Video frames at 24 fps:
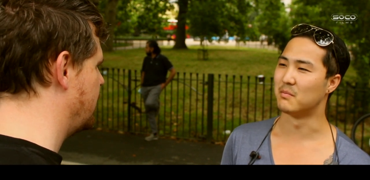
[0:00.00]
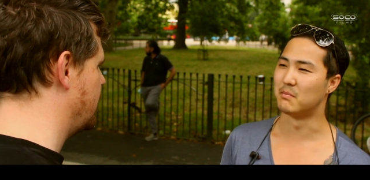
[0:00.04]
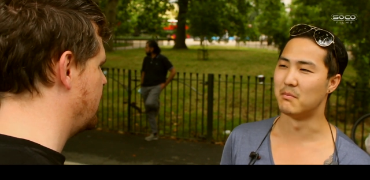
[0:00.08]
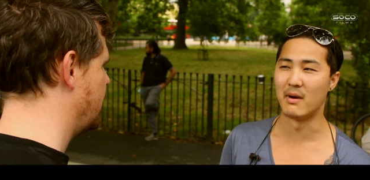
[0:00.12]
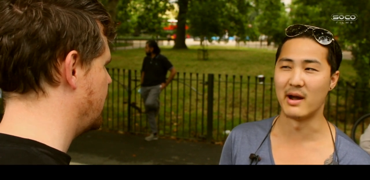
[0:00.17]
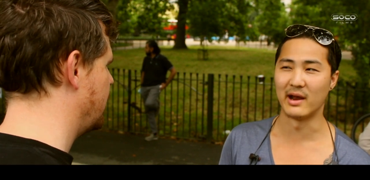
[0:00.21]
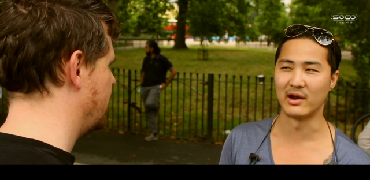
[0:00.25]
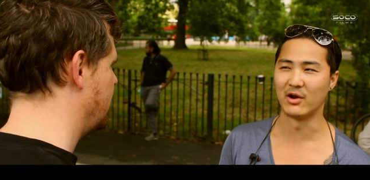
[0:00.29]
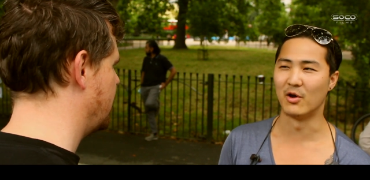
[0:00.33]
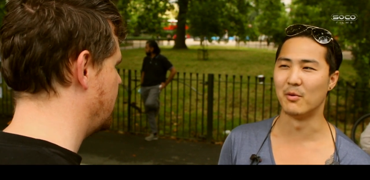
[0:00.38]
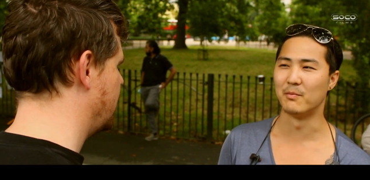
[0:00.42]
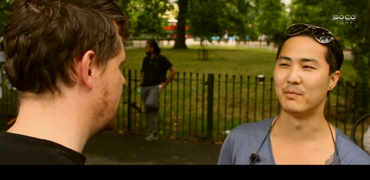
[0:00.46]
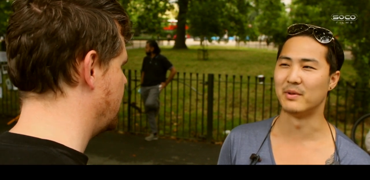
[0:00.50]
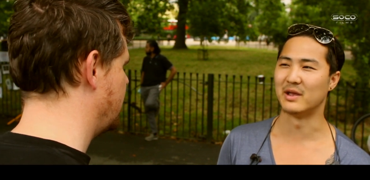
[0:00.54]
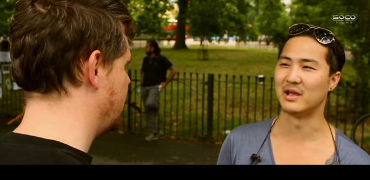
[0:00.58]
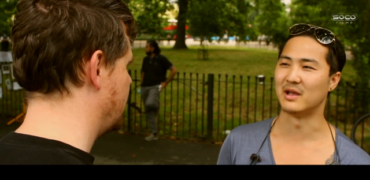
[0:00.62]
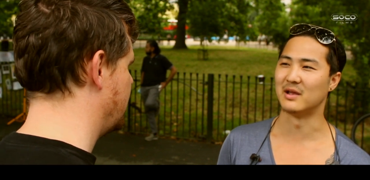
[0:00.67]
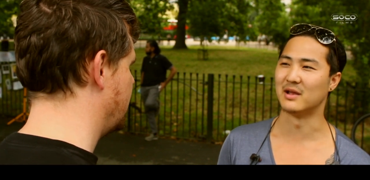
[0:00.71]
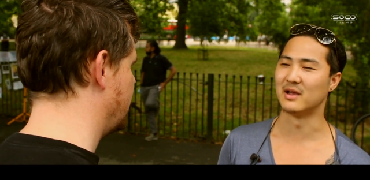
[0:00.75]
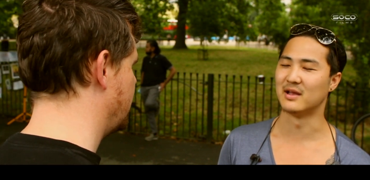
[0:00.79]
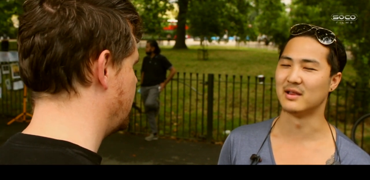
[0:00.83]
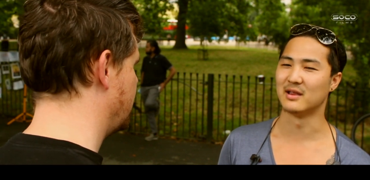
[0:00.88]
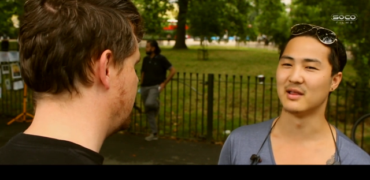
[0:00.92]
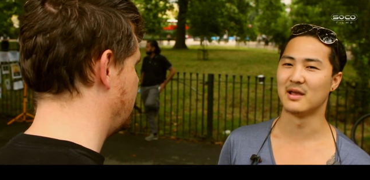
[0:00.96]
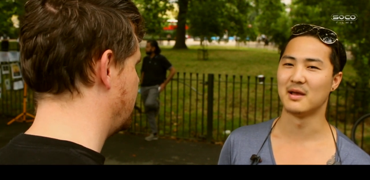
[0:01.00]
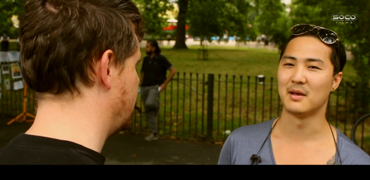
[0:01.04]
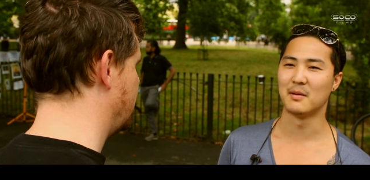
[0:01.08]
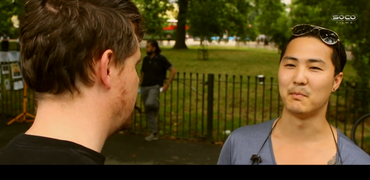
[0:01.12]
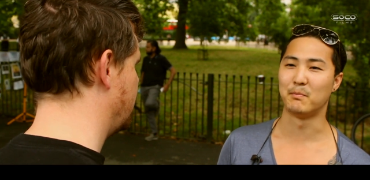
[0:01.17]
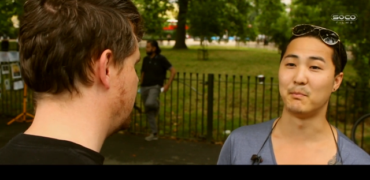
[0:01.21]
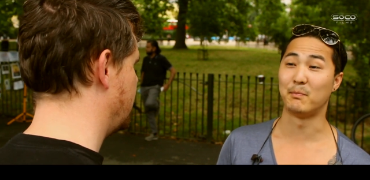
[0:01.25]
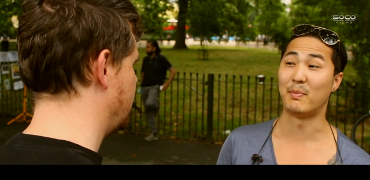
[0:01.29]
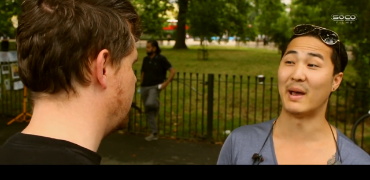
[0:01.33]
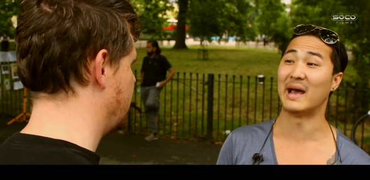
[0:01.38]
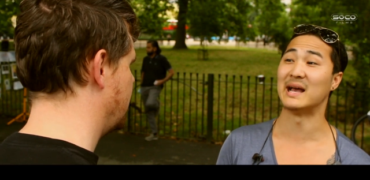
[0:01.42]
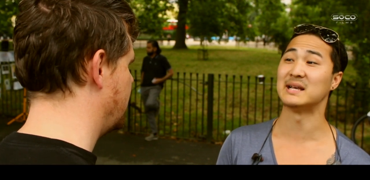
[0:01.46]
Speaker 1: might not be
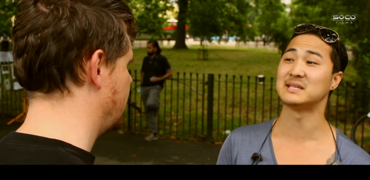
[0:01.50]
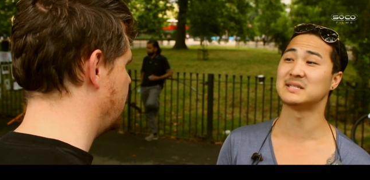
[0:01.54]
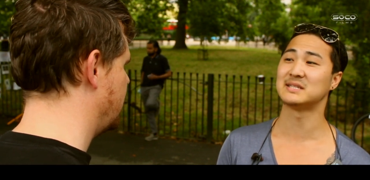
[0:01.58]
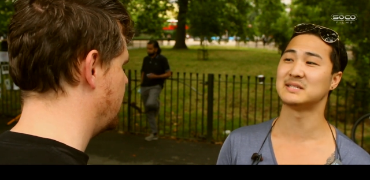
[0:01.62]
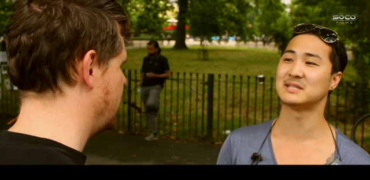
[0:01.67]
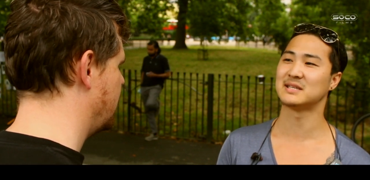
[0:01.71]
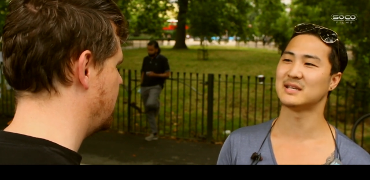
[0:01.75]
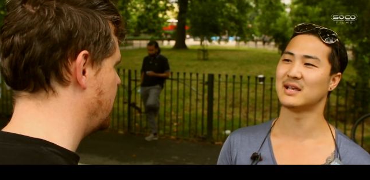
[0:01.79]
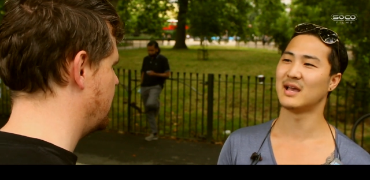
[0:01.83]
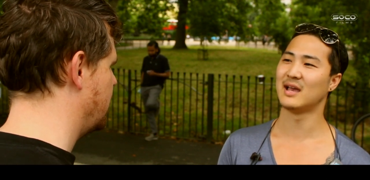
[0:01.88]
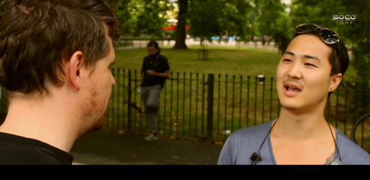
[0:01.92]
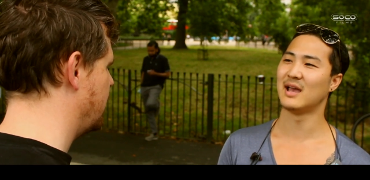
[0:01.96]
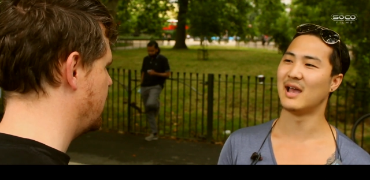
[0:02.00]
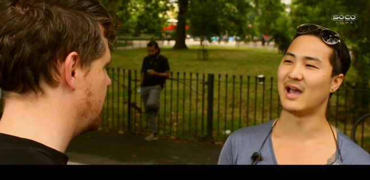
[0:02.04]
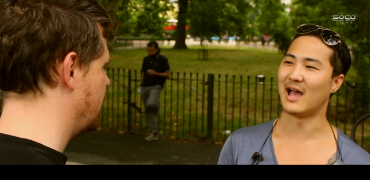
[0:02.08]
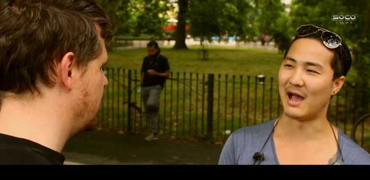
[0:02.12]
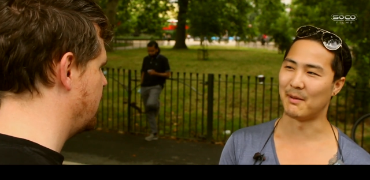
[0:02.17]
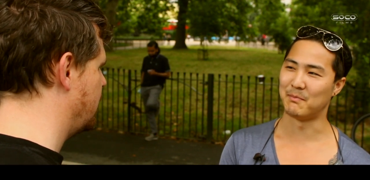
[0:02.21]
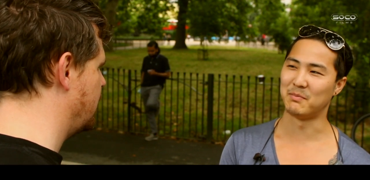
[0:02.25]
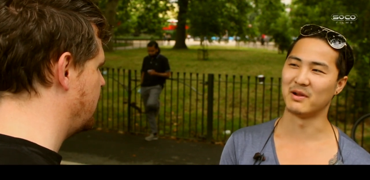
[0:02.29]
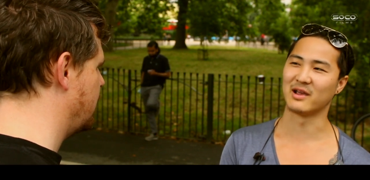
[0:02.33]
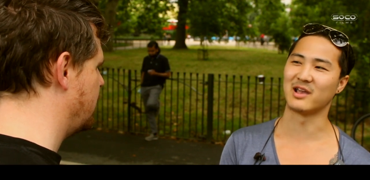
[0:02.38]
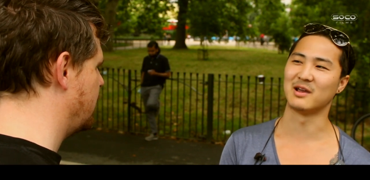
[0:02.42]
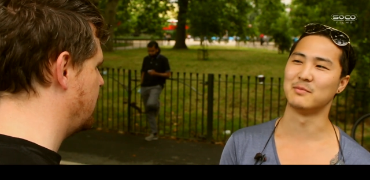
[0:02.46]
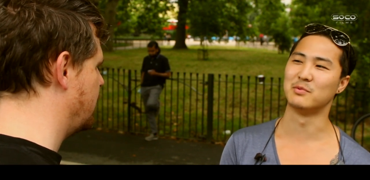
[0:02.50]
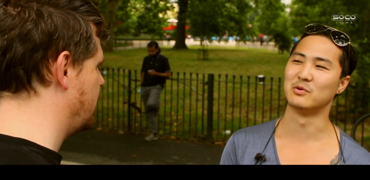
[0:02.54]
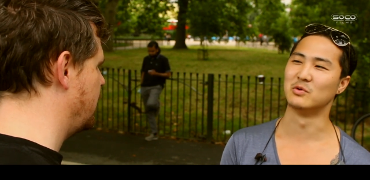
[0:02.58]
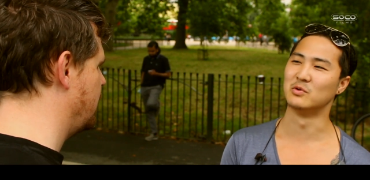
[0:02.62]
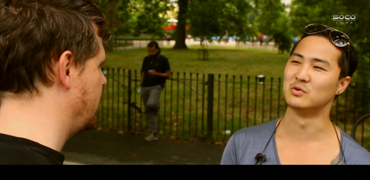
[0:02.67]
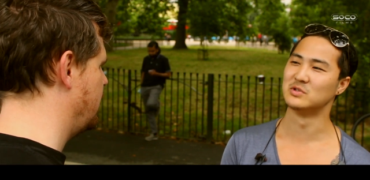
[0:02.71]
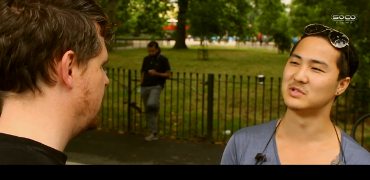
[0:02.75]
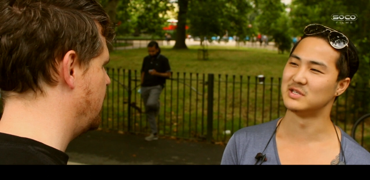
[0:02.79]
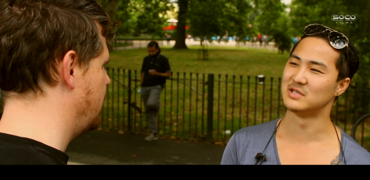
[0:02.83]
best applicable